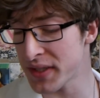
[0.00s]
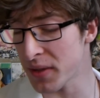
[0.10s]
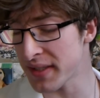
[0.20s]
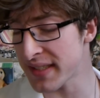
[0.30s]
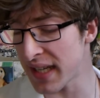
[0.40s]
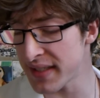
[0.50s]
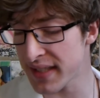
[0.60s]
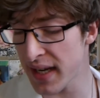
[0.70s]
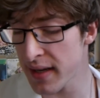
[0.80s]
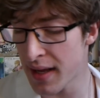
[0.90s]
is called
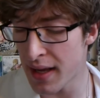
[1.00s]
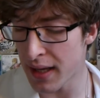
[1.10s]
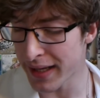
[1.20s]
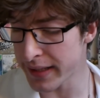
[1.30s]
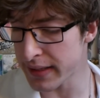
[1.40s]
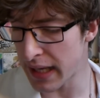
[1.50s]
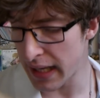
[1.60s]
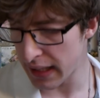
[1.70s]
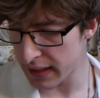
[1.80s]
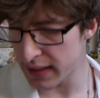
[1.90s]
Steins
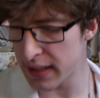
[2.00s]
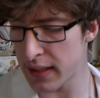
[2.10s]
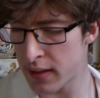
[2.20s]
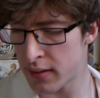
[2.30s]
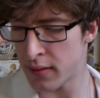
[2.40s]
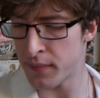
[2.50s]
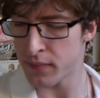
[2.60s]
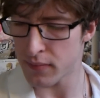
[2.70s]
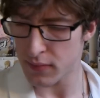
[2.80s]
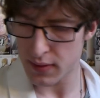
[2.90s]
E
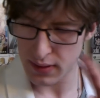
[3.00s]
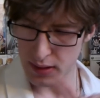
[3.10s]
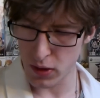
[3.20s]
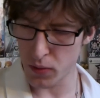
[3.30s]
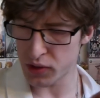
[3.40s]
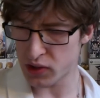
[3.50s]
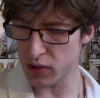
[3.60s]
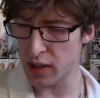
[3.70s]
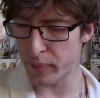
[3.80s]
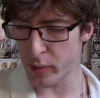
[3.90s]
lower
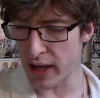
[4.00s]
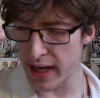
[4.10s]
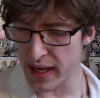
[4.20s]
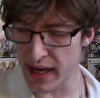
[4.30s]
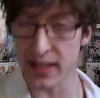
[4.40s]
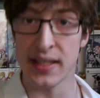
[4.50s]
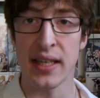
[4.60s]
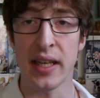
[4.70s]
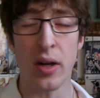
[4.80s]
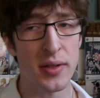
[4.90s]
stripe
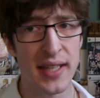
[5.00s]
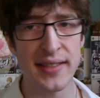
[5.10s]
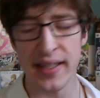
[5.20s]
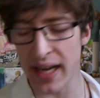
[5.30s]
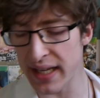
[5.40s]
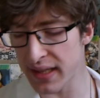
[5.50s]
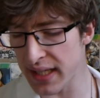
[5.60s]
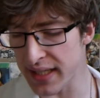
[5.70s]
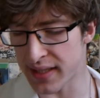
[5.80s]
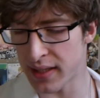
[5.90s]
IITE, or Steins
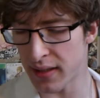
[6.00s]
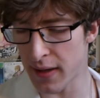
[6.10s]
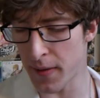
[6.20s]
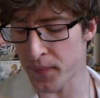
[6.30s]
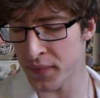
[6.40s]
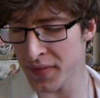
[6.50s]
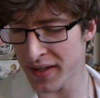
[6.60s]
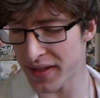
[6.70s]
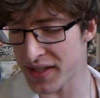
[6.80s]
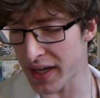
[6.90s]
Elite.
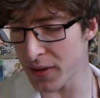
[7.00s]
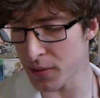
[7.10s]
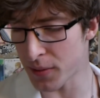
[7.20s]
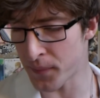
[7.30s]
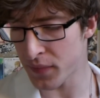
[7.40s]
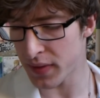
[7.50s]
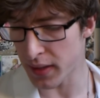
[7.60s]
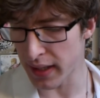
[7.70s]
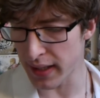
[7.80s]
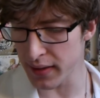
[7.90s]
The title,
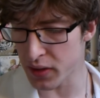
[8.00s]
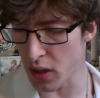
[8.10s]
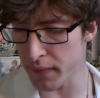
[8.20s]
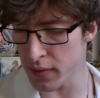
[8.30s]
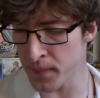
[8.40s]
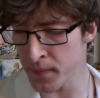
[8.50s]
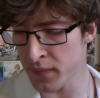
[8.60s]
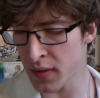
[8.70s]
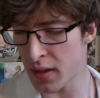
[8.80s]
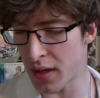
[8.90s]
I like the cover
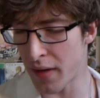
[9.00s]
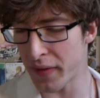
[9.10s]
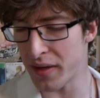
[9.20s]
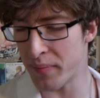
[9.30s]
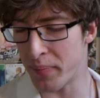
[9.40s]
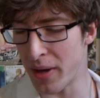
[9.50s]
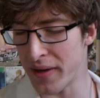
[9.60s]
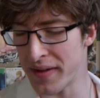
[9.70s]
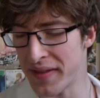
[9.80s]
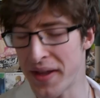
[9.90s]
of it,
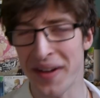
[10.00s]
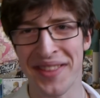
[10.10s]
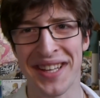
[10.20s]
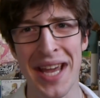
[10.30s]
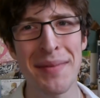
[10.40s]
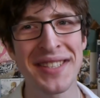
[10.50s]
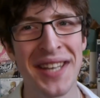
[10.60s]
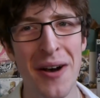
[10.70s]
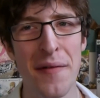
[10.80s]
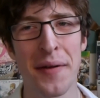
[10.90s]
but the game
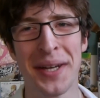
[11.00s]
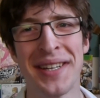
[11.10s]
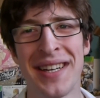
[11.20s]
itself